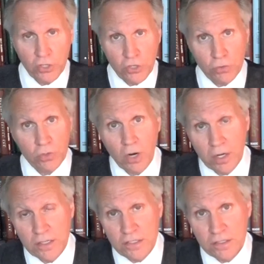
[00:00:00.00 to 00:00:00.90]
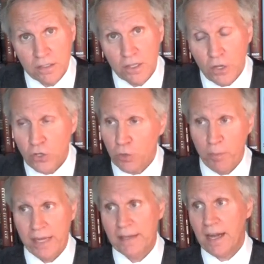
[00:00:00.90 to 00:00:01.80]
cue cards. You
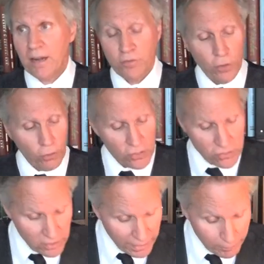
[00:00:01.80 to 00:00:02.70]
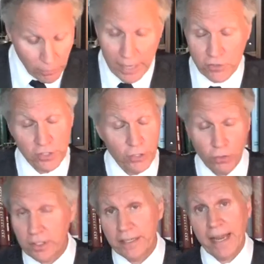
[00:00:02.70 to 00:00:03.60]
may not have noticed that I'm actually
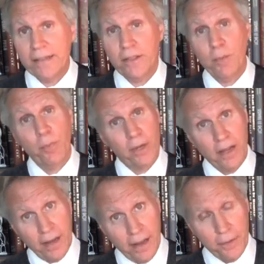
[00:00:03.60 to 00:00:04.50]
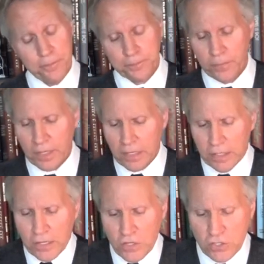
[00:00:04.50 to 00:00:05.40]
looking at them, but I am.
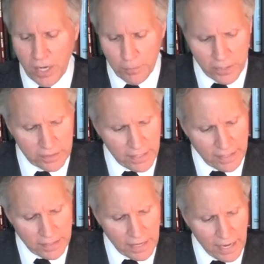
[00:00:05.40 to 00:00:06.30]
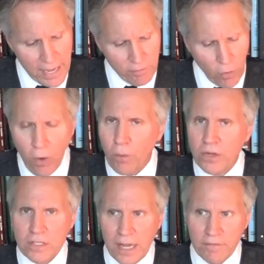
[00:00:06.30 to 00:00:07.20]
Something that I have
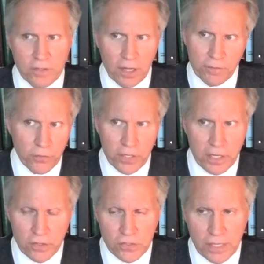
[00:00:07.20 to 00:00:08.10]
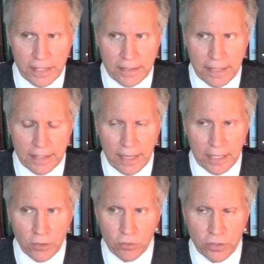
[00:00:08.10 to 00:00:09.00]
always, I've done for years, and
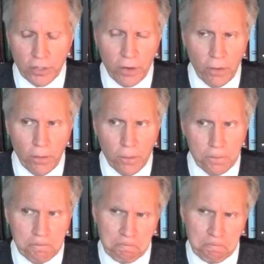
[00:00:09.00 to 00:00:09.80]
I don't know,